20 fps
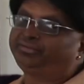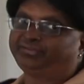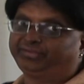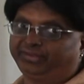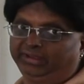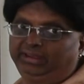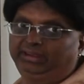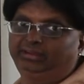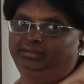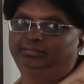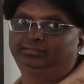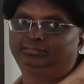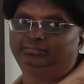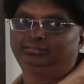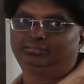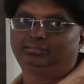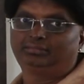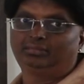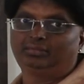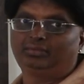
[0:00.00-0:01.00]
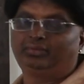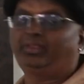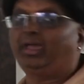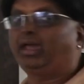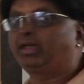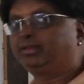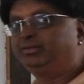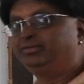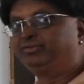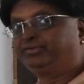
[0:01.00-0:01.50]
C. They
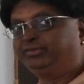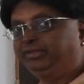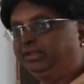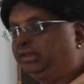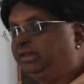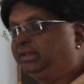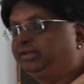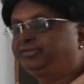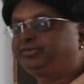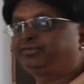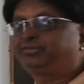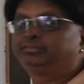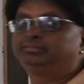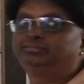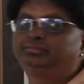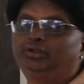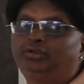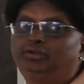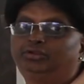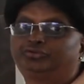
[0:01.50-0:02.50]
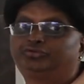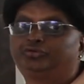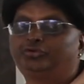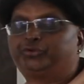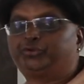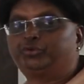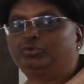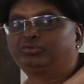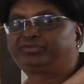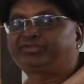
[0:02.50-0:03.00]
are in series. So
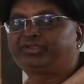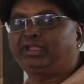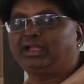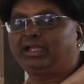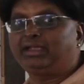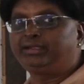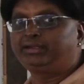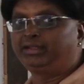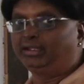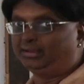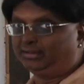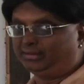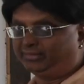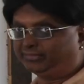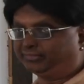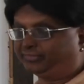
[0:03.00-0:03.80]
2C and